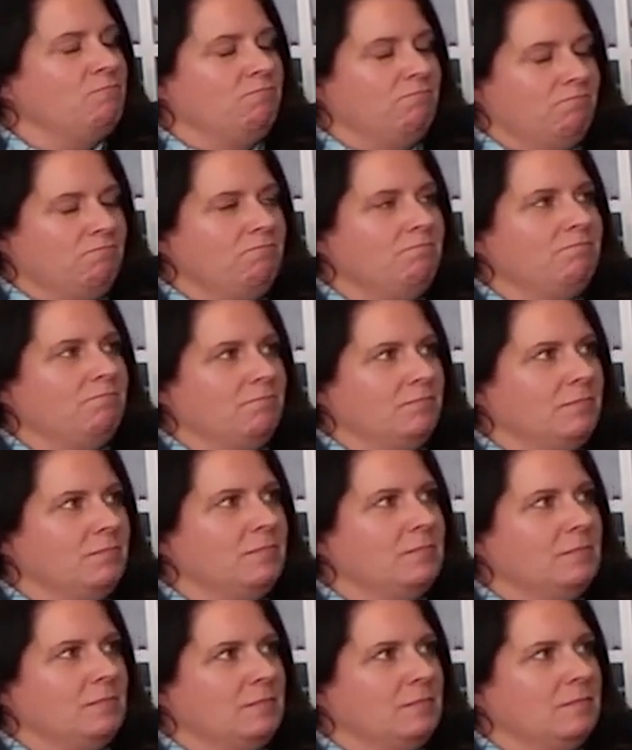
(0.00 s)

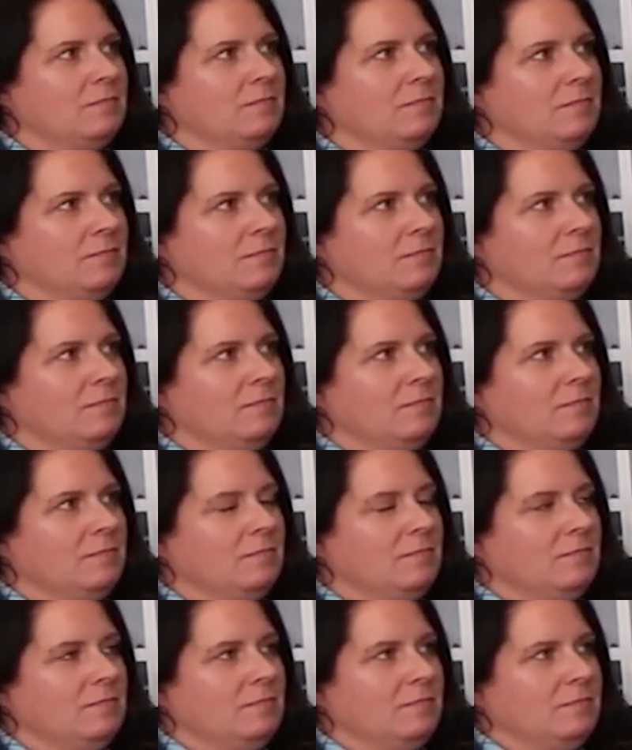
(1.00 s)

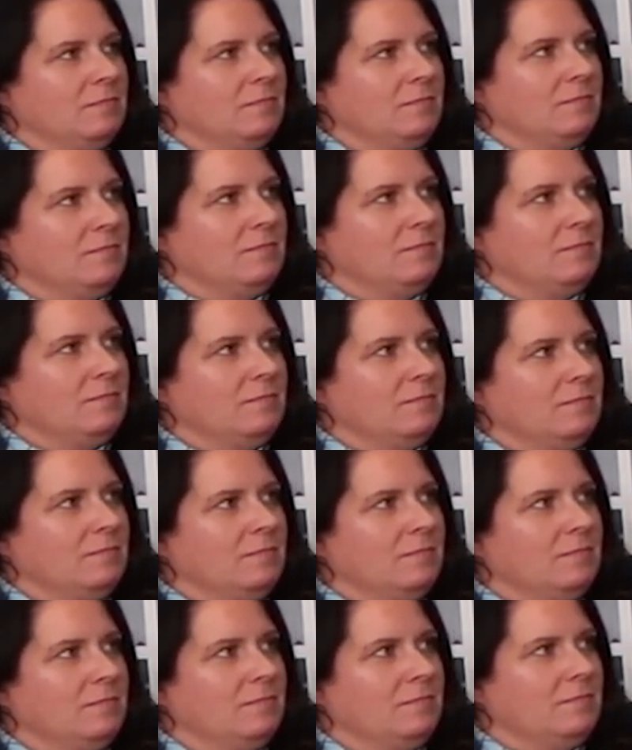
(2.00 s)

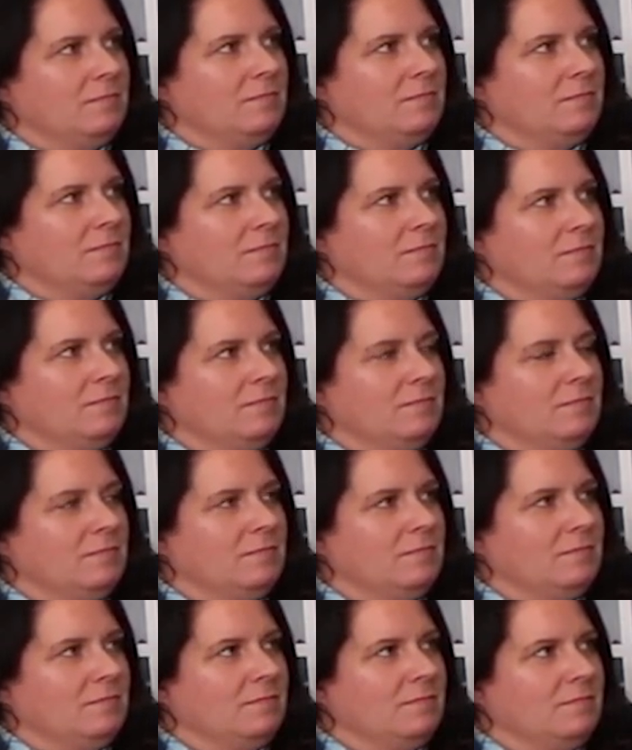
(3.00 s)

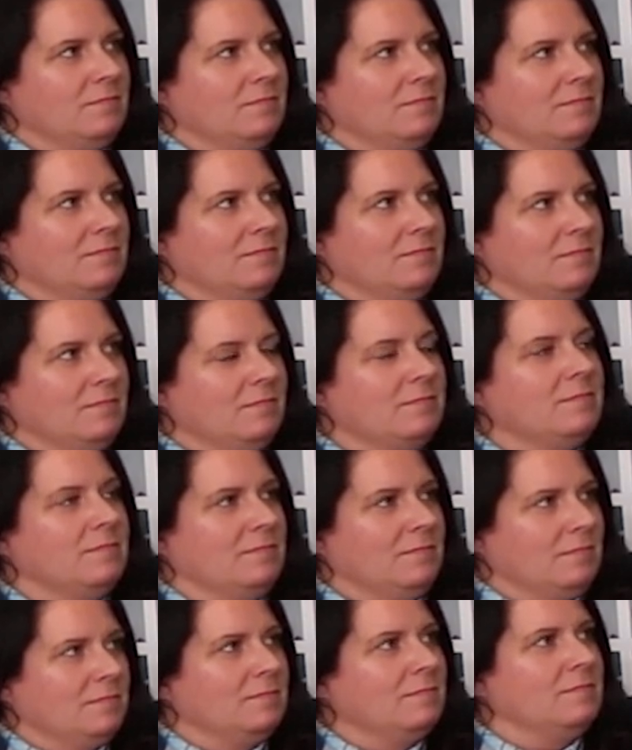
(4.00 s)

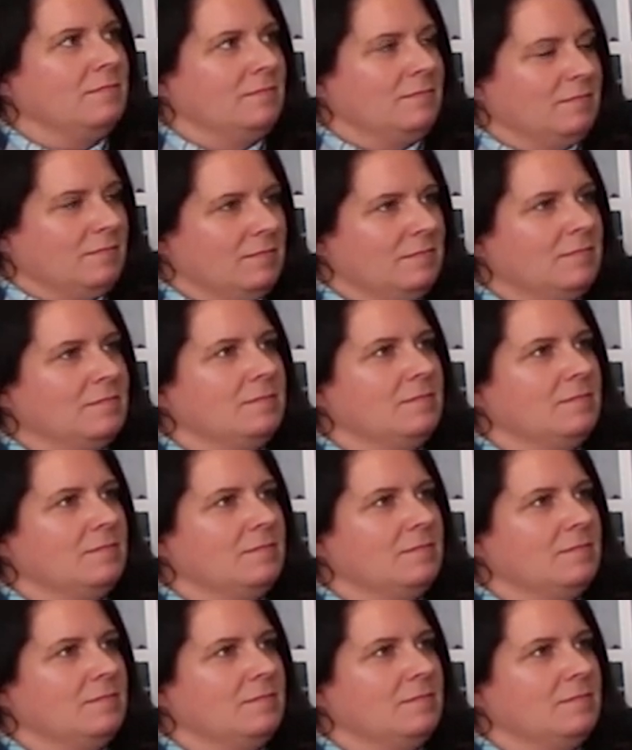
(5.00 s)
(silent)